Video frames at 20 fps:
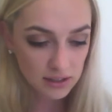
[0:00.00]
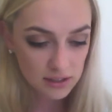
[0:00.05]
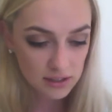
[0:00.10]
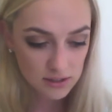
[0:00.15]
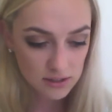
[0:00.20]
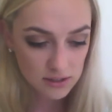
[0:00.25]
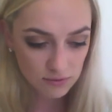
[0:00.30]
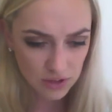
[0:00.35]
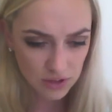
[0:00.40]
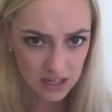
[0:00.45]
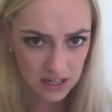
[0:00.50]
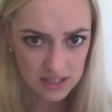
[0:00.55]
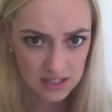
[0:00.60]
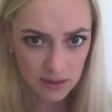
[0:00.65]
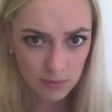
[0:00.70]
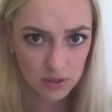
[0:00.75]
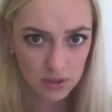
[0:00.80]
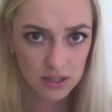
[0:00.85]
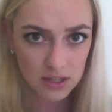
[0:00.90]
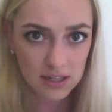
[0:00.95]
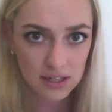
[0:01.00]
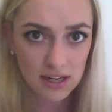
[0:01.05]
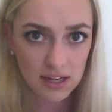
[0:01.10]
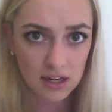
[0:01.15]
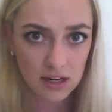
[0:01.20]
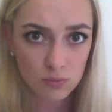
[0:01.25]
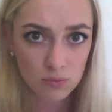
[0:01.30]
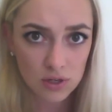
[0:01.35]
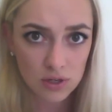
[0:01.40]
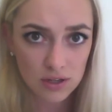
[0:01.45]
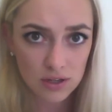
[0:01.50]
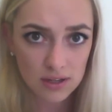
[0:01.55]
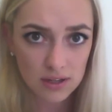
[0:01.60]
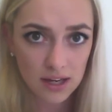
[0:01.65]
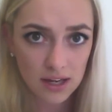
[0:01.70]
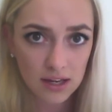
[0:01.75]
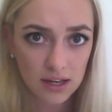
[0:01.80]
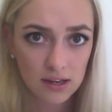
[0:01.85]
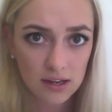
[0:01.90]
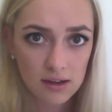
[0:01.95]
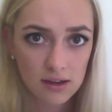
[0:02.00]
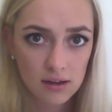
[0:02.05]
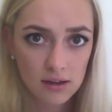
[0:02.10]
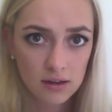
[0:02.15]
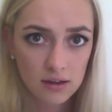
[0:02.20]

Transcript: a list of things that we're going to need. What do you think?